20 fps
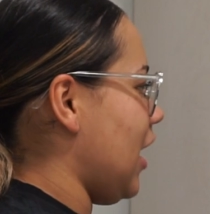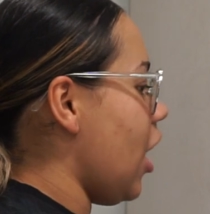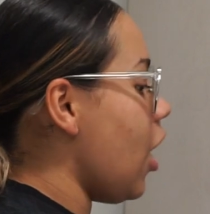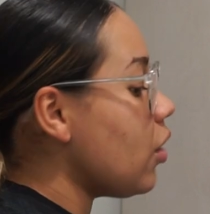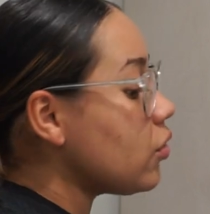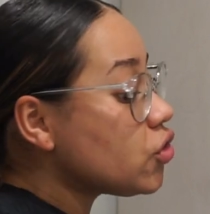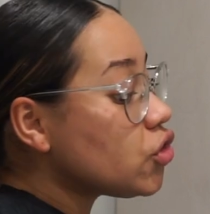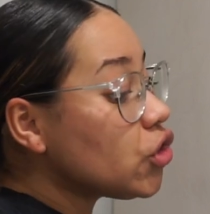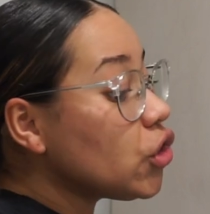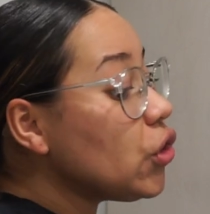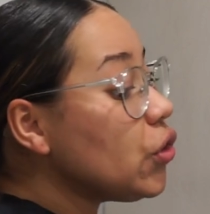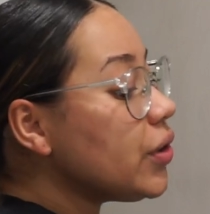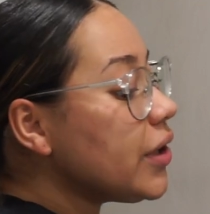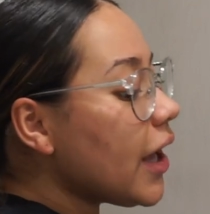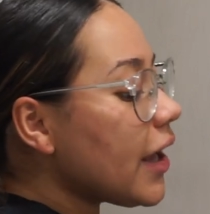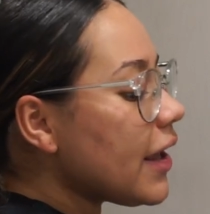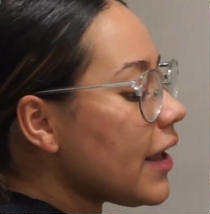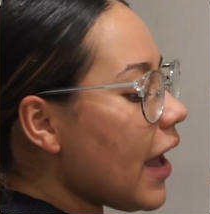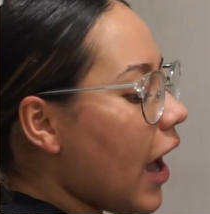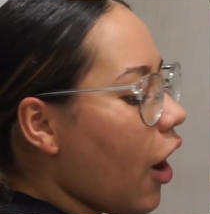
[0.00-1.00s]
Oh, true,
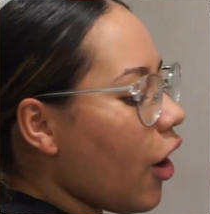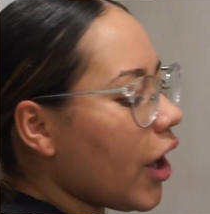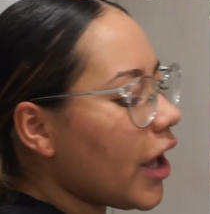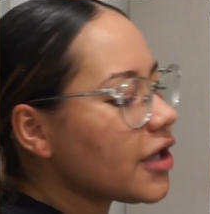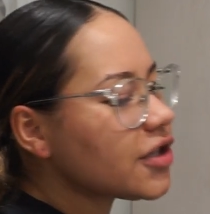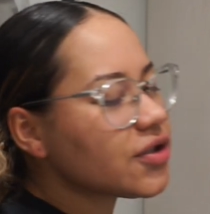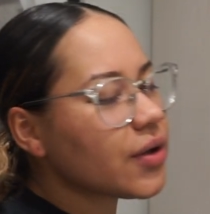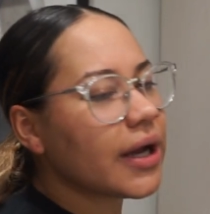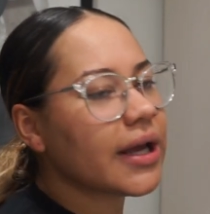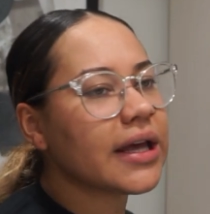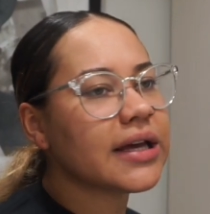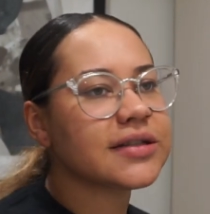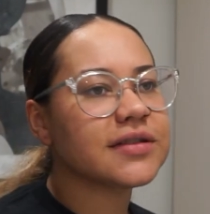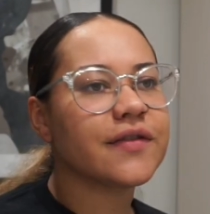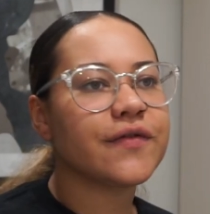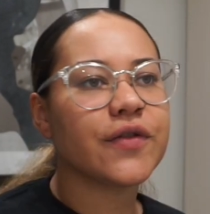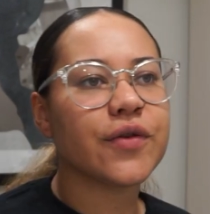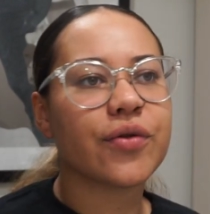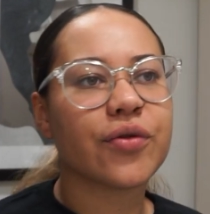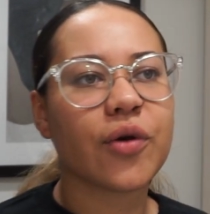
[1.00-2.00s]
yeah. Okay, so I guess
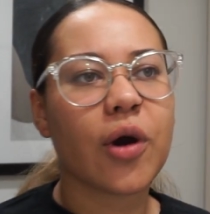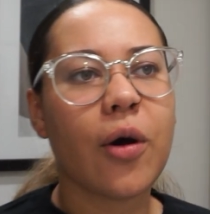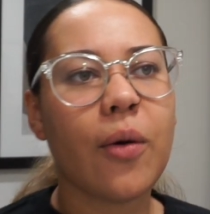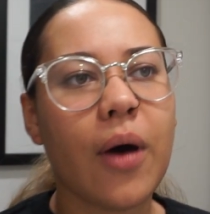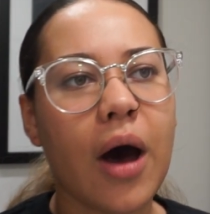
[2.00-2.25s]
if you throw